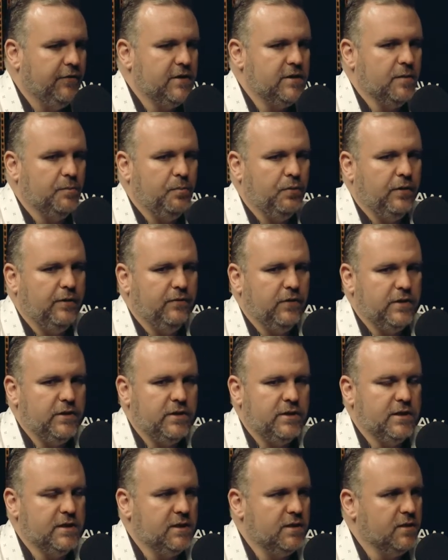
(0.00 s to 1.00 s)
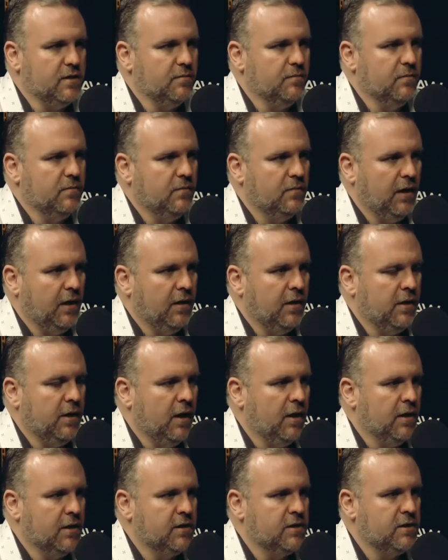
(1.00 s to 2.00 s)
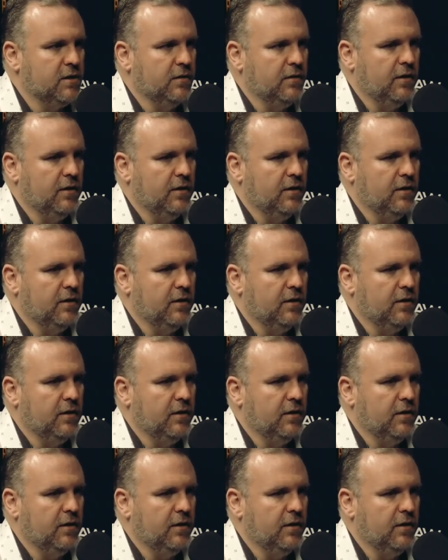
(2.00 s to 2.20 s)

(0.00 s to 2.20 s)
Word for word: it's a privilege system and, and it's the,